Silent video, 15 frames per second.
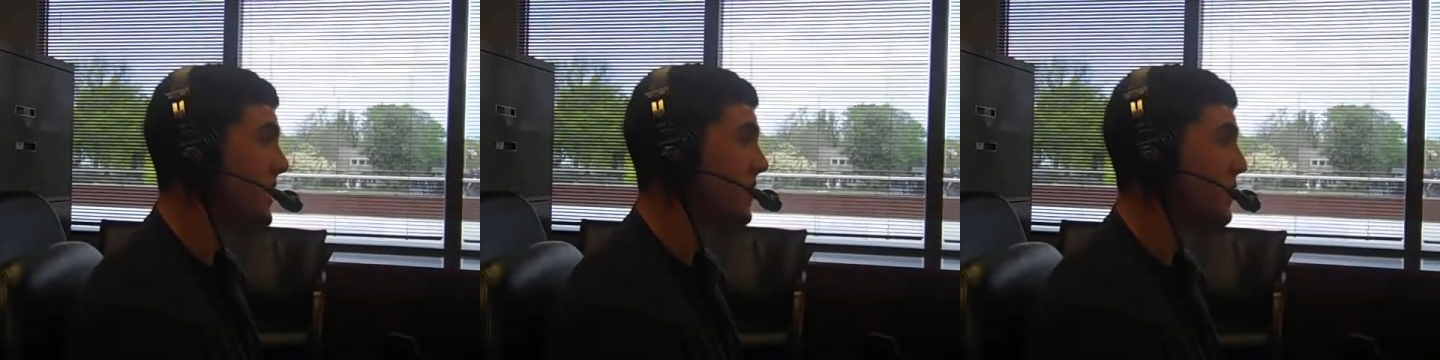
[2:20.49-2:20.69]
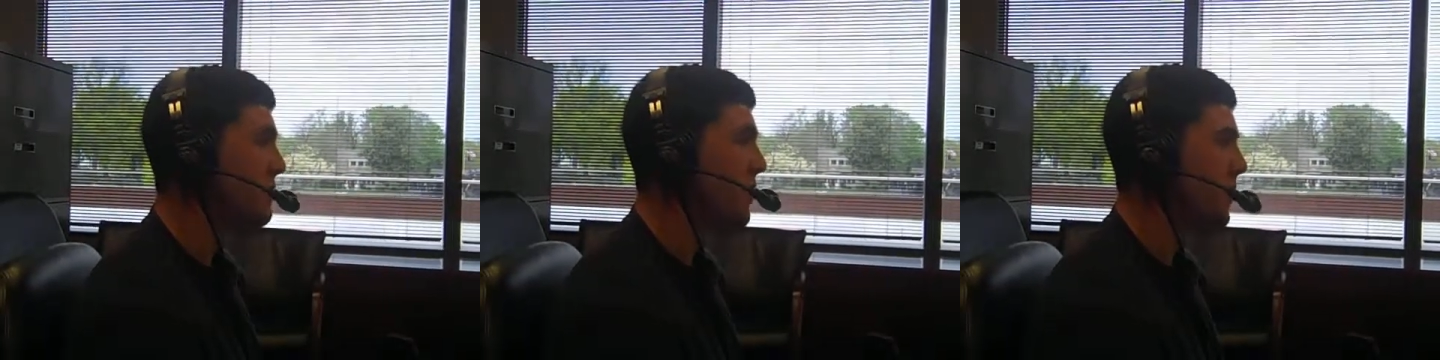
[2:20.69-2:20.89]

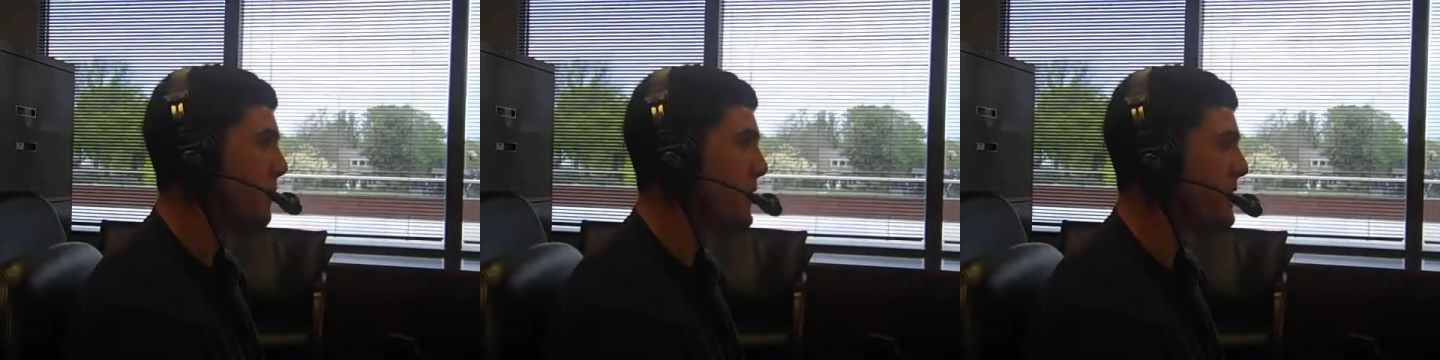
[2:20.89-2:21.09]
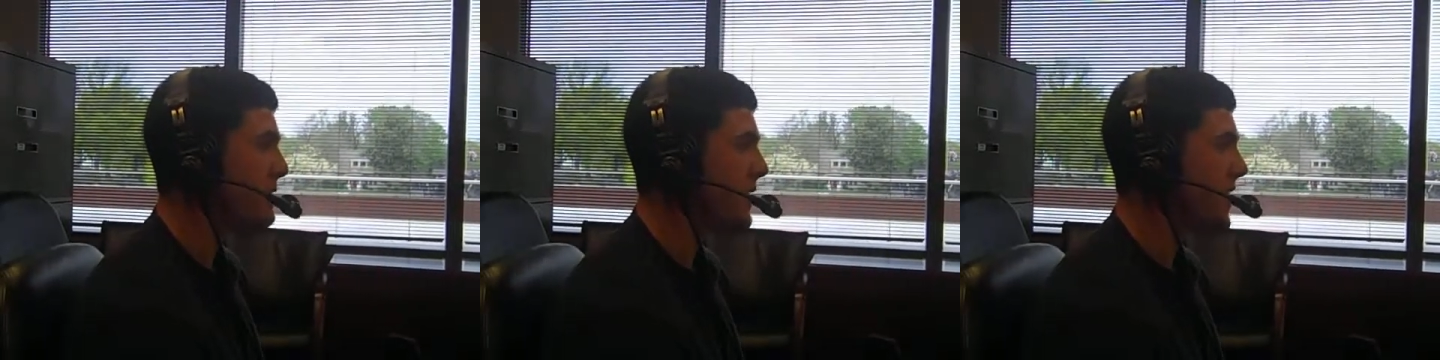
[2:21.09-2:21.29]
get through
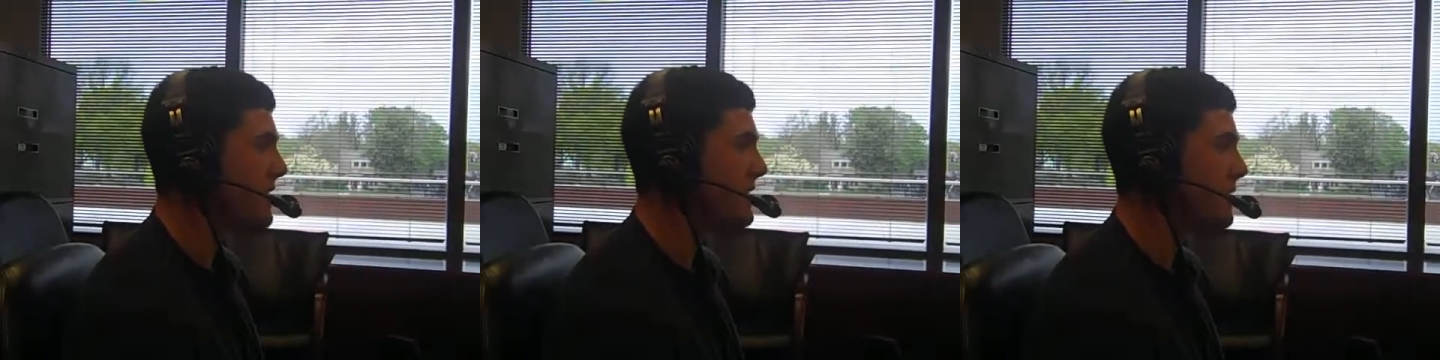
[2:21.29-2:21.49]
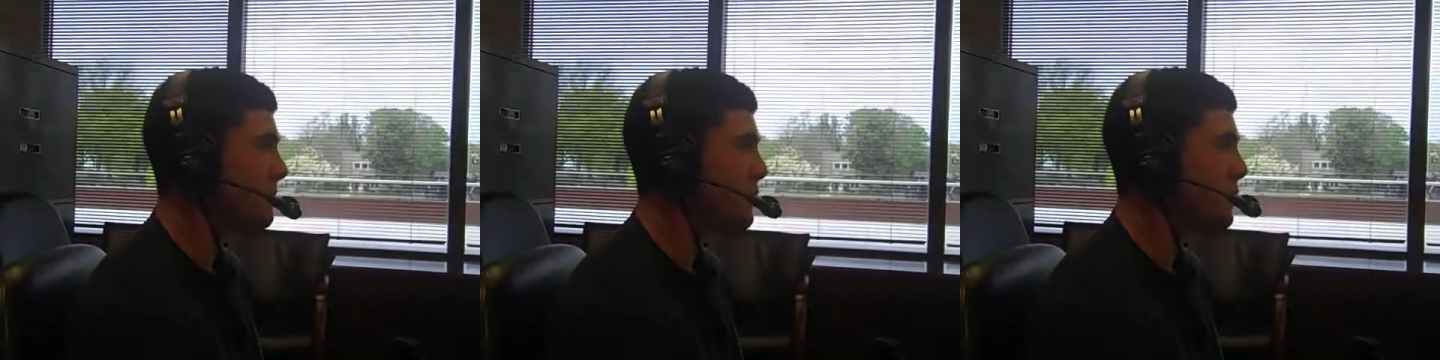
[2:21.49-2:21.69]
my reads
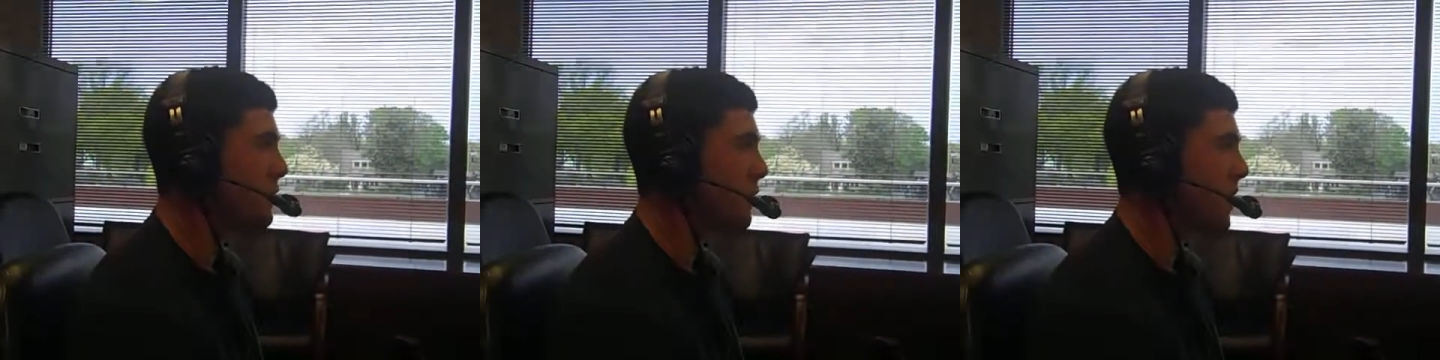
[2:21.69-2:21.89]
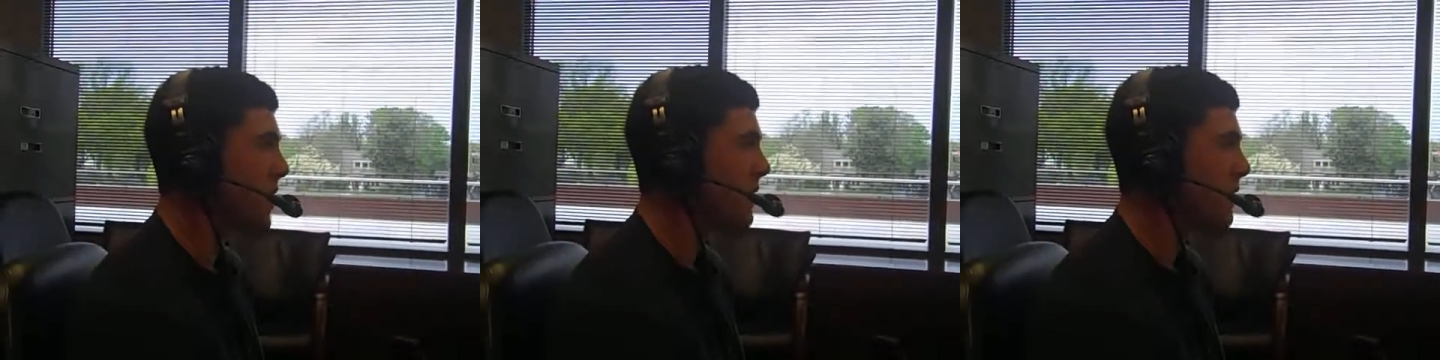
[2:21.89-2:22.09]
faster and
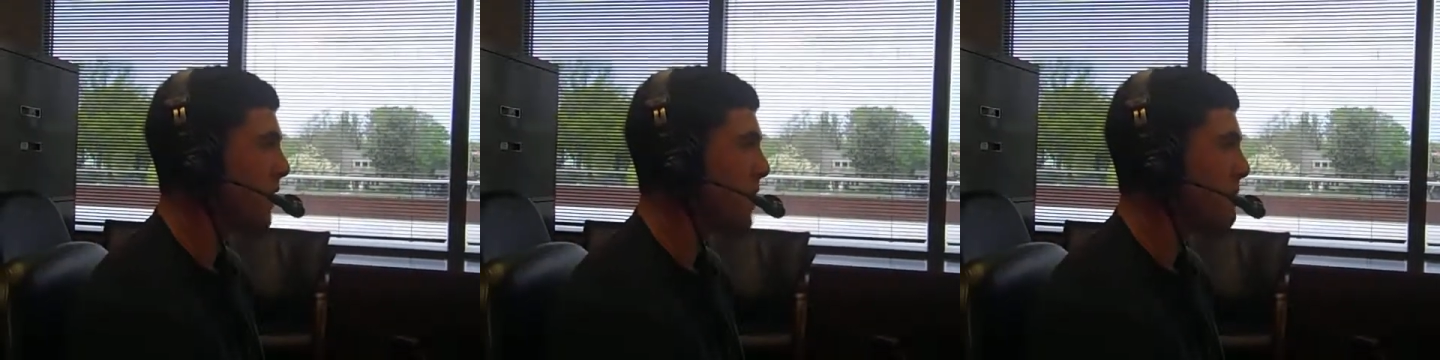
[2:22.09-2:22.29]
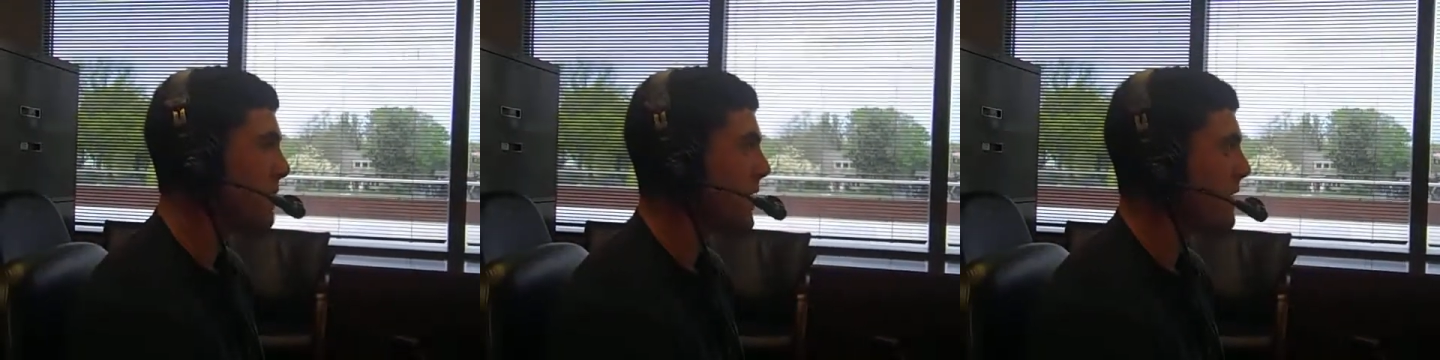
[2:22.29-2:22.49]
move
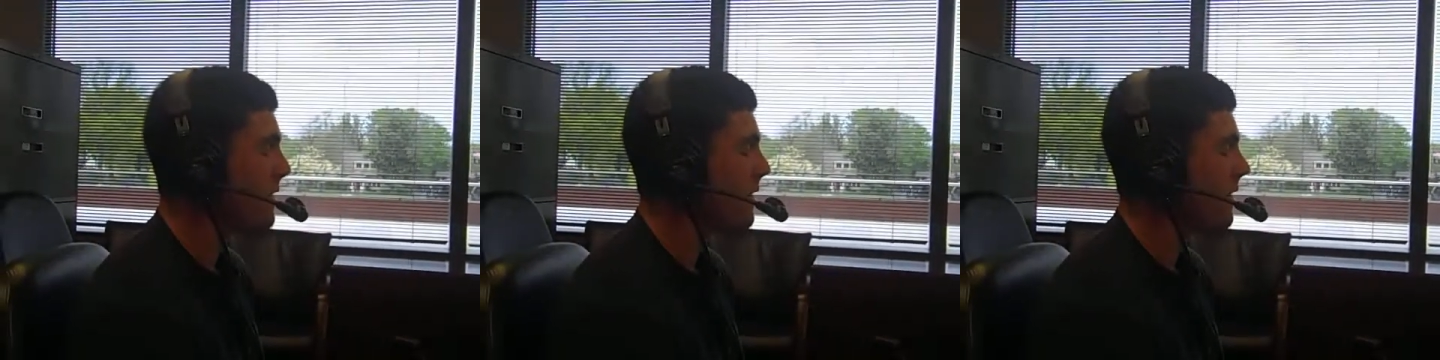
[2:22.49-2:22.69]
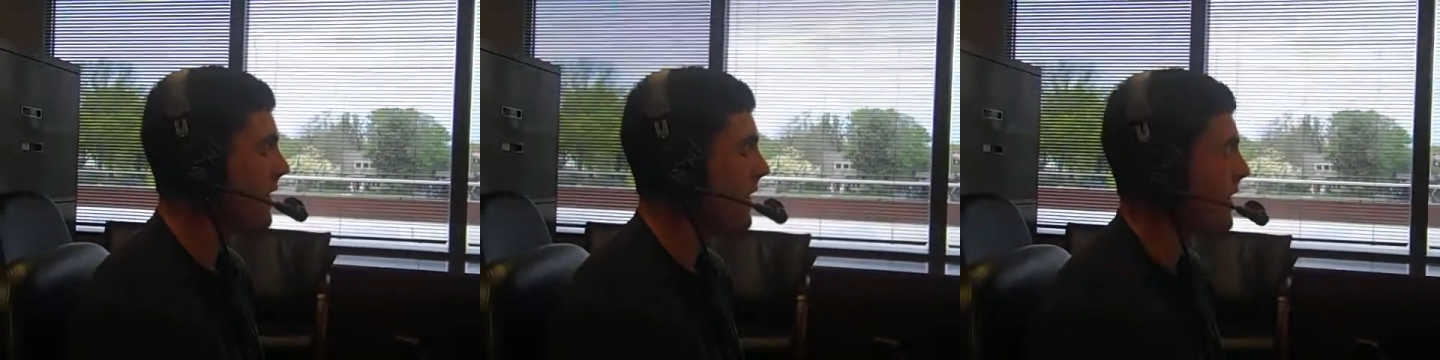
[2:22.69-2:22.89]
around a lot
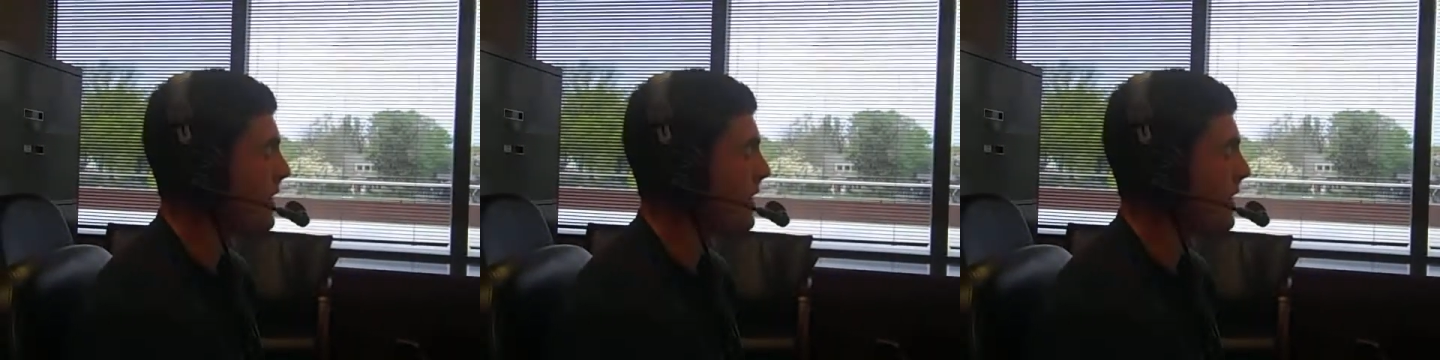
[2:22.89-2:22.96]
better.